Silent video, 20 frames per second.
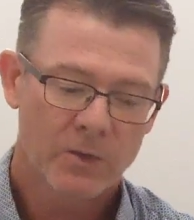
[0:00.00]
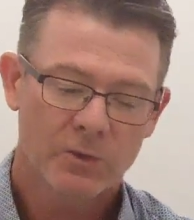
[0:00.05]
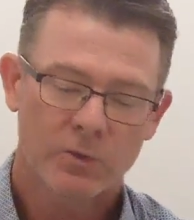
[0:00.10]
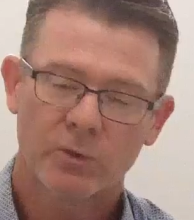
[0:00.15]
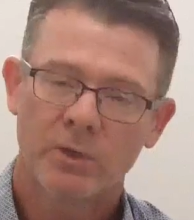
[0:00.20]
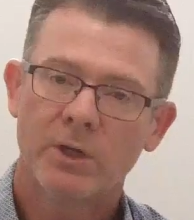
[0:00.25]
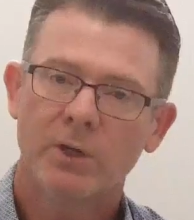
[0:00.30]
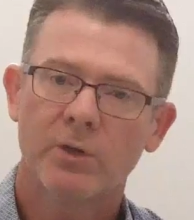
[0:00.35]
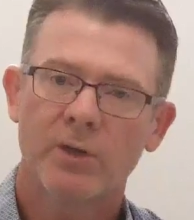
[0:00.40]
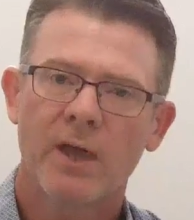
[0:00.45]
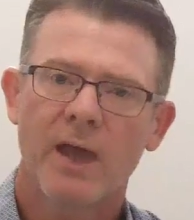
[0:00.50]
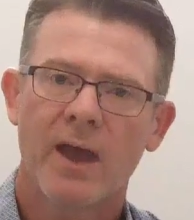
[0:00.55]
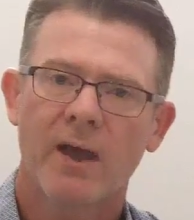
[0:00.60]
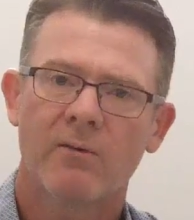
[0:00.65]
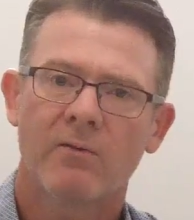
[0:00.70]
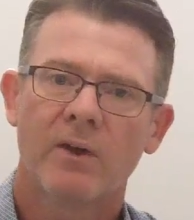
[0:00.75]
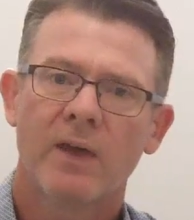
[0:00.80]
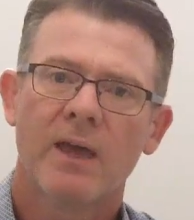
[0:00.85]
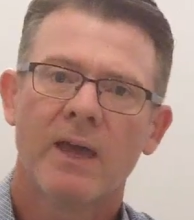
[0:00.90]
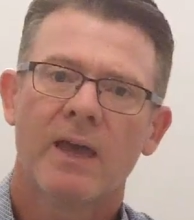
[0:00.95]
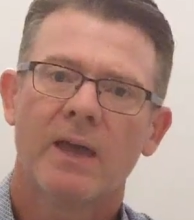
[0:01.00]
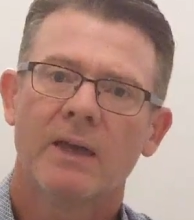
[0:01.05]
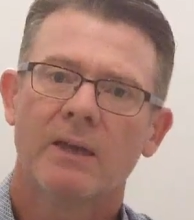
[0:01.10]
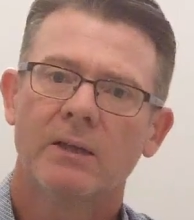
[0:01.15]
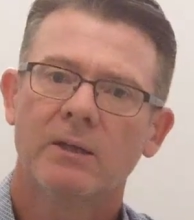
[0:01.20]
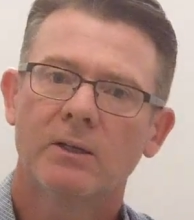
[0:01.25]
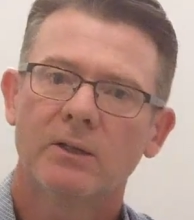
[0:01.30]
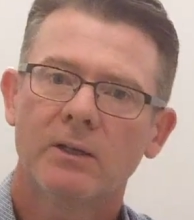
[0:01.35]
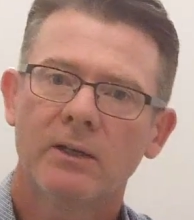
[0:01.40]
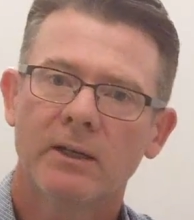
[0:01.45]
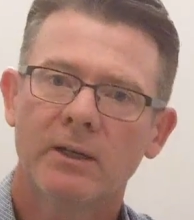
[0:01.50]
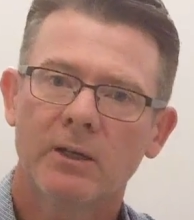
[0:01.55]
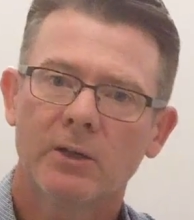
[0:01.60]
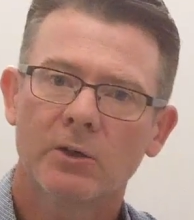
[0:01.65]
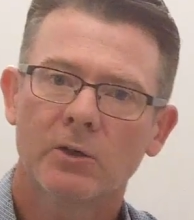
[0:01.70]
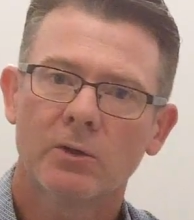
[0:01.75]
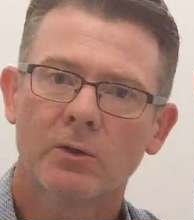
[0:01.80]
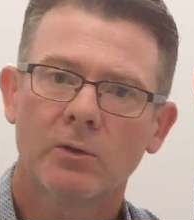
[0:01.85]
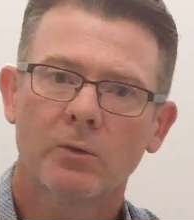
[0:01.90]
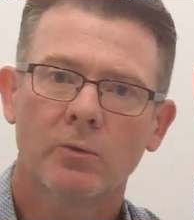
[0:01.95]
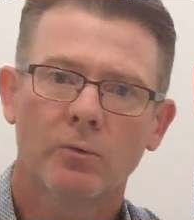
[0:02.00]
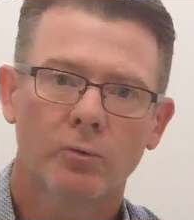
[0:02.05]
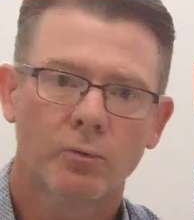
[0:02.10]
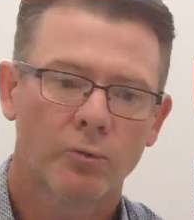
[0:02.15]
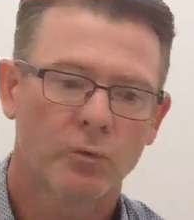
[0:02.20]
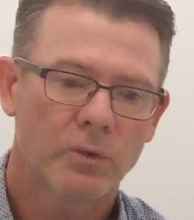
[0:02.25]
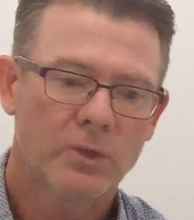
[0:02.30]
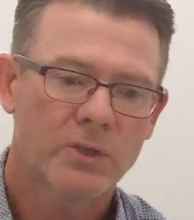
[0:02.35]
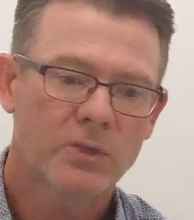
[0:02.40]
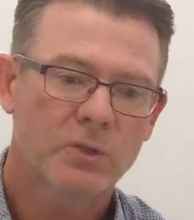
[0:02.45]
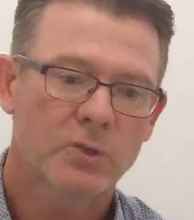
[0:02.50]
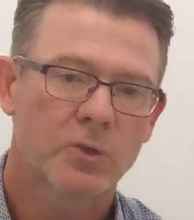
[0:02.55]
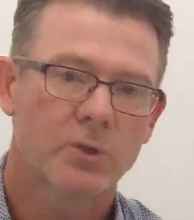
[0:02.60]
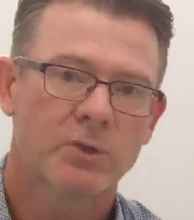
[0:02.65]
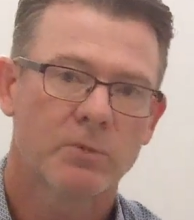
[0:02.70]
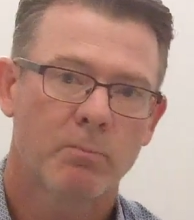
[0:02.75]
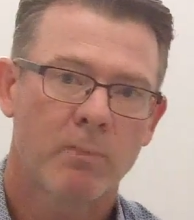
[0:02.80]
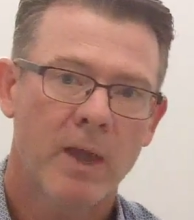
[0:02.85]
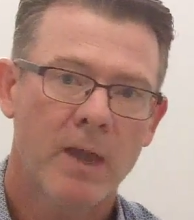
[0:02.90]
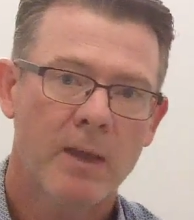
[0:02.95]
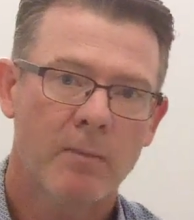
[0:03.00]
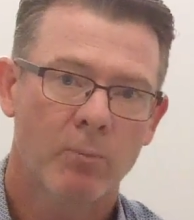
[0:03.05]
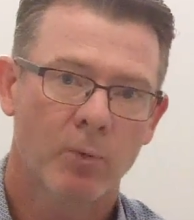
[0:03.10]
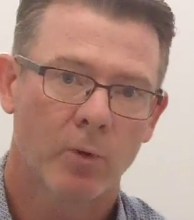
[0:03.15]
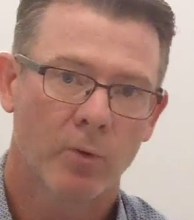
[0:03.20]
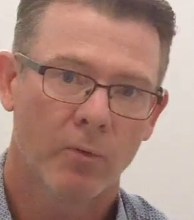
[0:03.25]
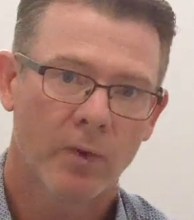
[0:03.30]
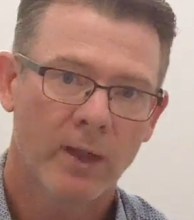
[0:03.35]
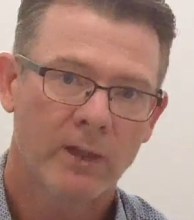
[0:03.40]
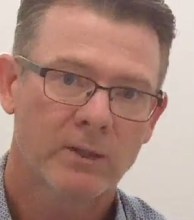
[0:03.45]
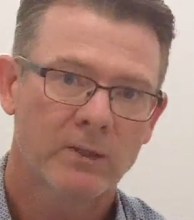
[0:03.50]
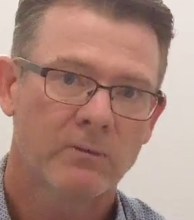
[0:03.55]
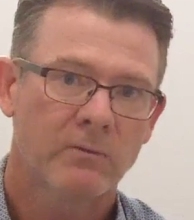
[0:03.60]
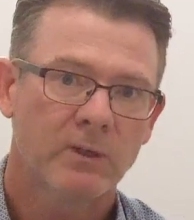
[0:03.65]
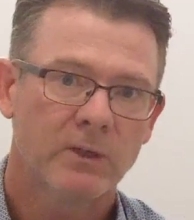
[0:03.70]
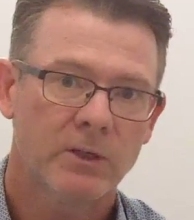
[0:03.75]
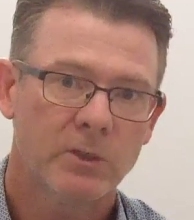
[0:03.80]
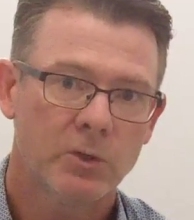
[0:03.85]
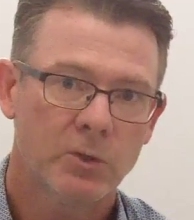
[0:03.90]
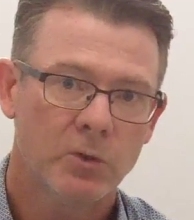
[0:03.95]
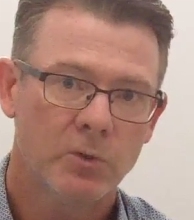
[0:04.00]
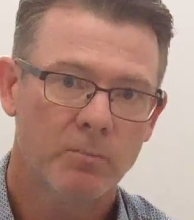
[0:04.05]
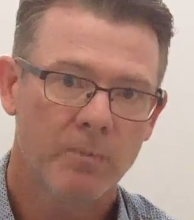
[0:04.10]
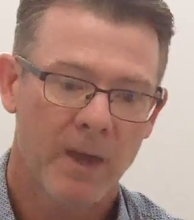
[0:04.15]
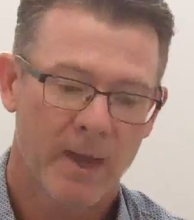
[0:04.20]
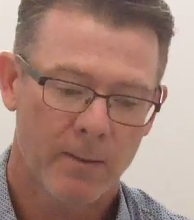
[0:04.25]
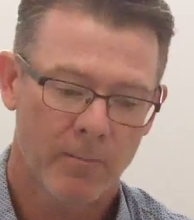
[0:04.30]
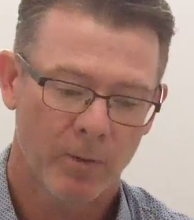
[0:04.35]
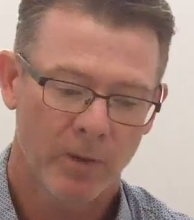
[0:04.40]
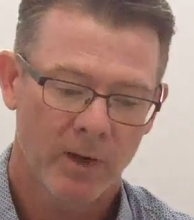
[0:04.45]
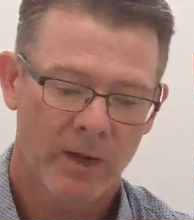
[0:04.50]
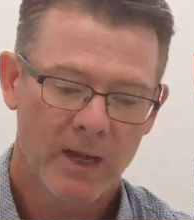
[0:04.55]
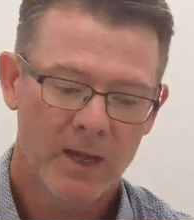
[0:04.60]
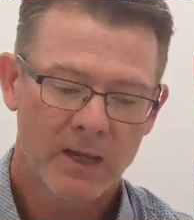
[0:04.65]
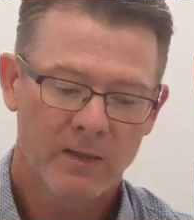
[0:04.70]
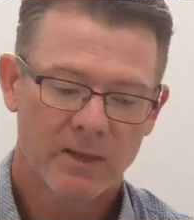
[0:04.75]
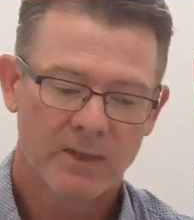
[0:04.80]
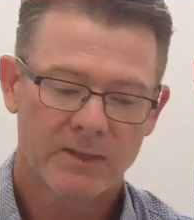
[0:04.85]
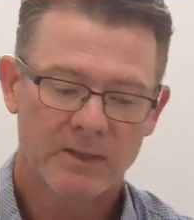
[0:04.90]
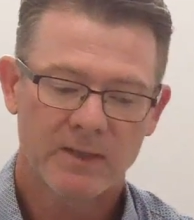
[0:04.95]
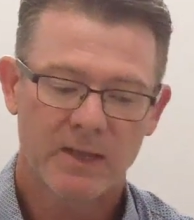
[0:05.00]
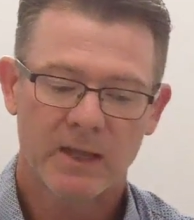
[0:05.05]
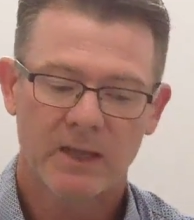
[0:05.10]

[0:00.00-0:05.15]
So here you have a clinical research paper, a relatively new paper, that's